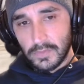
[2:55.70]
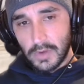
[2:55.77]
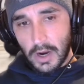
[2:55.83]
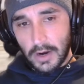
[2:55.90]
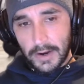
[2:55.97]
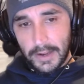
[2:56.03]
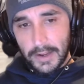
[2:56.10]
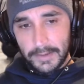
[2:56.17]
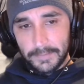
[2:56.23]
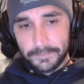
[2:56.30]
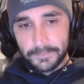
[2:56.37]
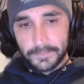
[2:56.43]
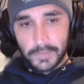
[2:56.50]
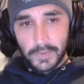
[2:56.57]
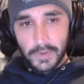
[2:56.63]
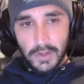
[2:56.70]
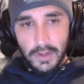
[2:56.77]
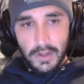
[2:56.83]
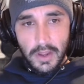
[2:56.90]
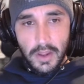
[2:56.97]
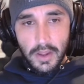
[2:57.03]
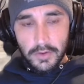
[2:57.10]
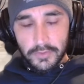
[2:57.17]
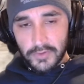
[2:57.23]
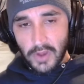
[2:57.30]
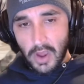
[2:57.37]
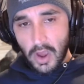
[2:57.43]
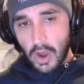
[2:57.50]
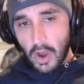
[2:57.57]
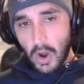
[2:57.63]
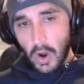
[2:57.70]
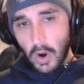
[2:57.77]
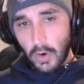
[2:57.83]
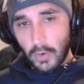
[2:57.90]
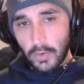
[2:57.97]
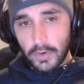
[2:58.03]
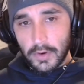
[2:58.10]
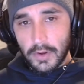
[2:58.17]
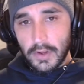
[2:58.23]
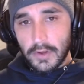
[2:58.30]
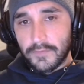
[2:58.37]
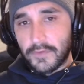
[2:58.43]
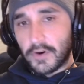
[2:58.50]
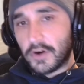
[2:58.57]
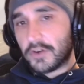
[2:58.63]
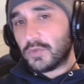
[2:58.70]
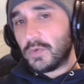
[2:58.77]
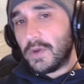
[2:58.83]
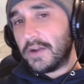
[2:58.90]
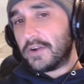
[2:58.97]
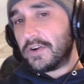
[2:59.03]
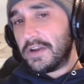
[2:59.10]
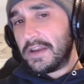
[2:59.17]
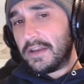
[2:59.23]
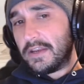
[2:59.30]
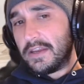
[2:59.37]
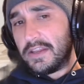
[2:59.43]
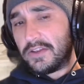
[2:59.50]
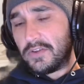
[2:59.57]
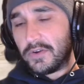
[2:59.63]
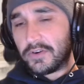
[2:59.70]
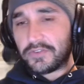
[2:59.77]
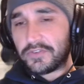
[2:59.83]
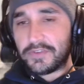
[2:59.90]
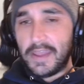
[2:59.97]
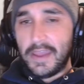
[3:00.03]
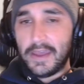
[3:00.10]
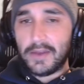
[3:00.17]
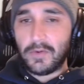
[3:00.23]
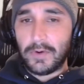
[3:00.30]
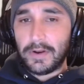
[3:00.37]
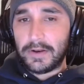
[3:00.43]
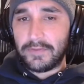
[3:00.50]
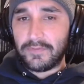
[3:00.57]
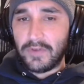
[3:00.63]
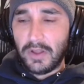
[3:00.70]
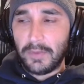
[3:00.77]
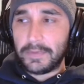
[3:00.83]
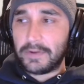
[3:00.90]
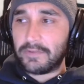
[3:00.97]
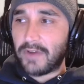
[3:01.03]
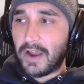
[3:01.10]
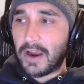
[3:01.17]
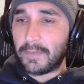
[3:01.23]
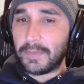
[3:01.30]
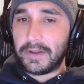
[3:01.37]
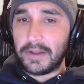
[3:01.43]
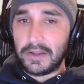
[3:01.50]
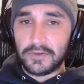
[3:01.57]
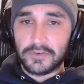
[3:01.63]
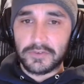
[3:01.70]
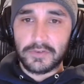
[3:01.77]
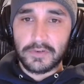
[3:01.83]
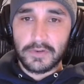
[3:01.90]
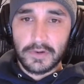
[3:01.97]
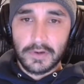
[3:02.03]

All right. So first we need to understand what a development environment is.